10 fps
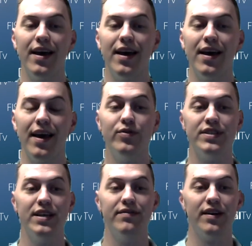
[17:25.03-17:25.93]
and
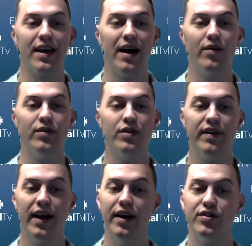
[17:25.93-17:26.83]
receive account
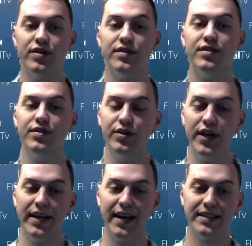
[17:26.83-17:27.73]
notifications due
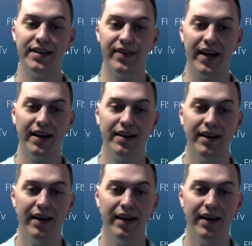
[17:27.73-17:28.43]
to inactivity.